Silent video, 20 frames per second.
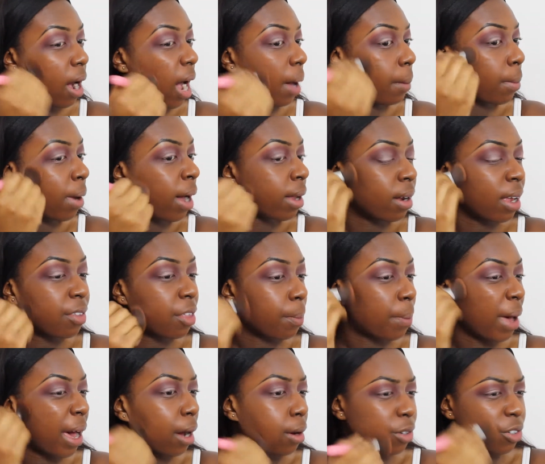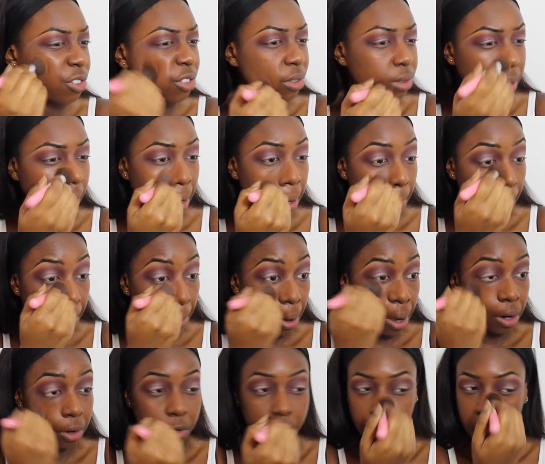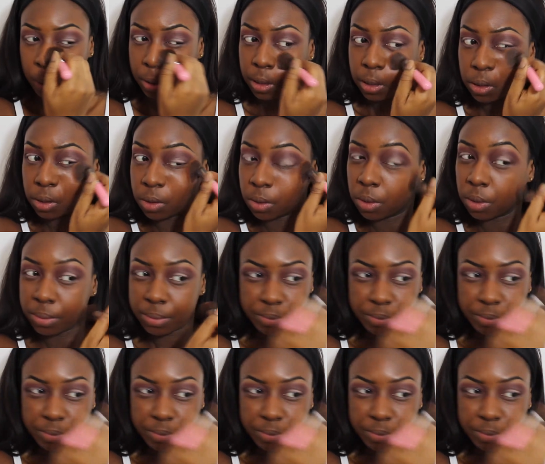I might let the powder just get it, but I just wanted